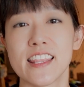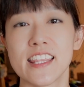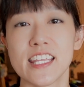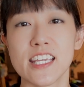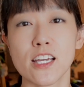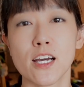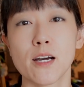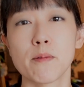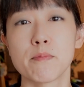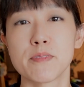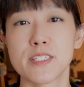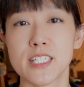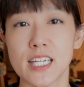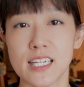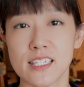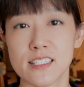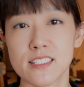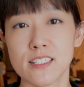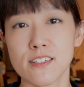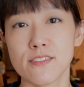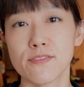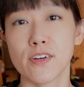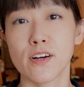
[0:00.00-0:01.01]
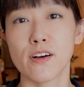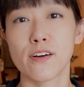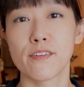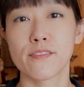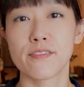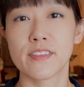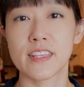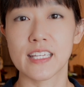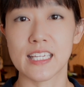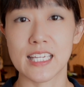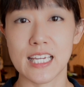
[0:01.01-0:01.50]
The objective
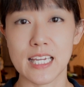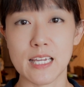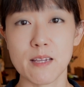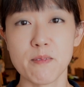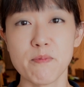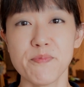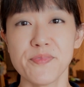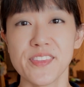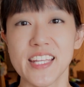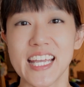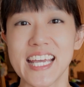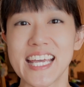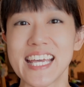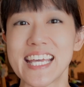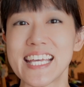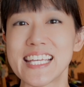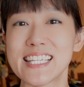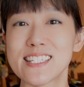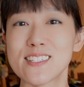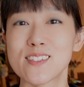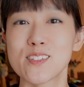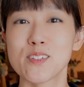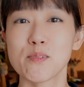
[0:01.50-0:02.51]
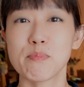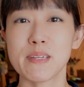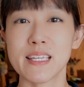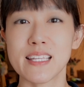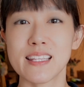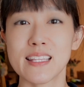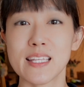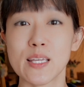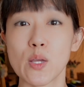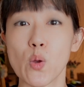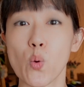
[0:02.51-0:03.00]
of the game is to
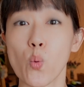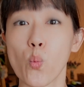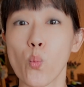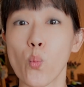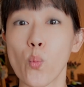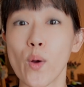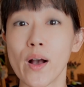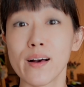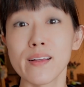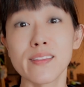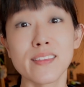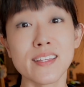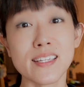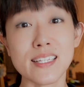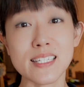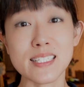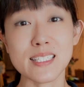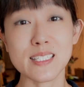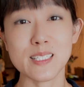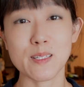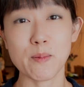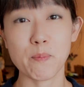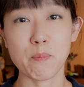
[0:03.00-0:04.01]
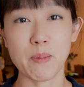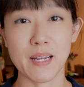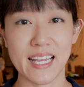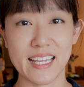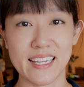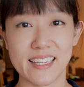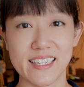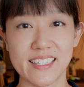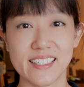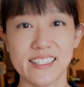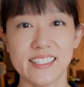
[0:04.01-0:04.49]
be the wealthiest
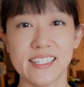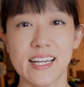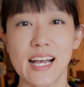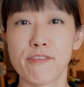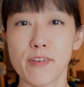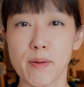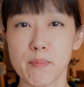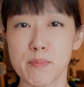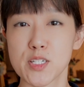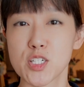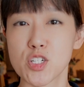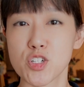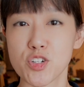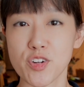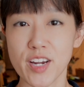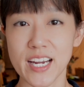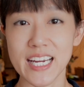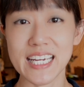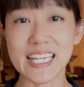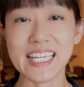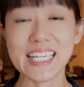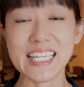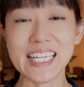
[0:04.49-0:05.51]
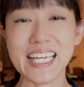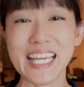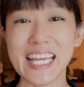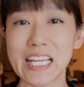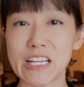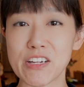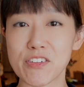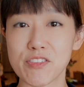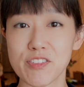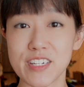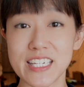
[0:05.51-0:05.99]
player from trading
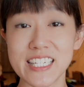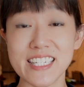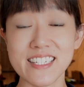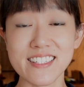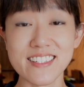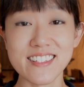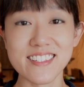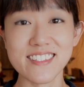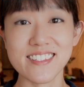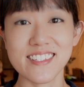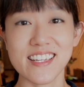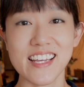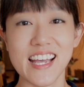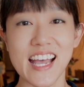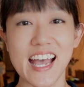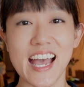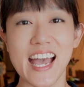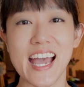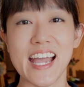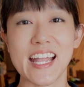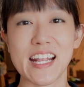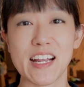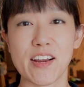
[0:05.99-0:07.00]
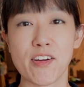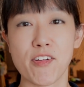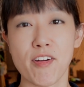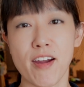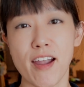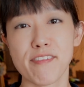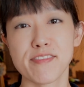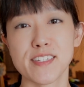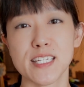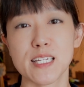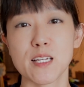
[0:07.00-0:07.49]
ingredients and
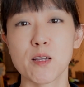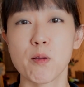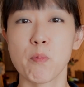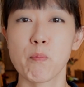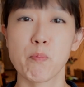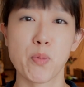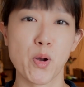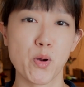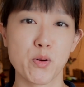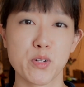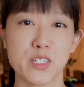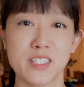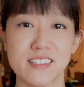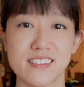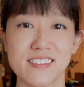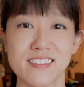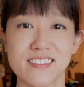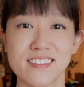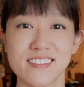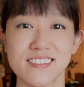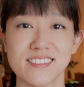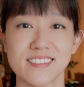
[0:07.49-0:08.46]
crafting potions.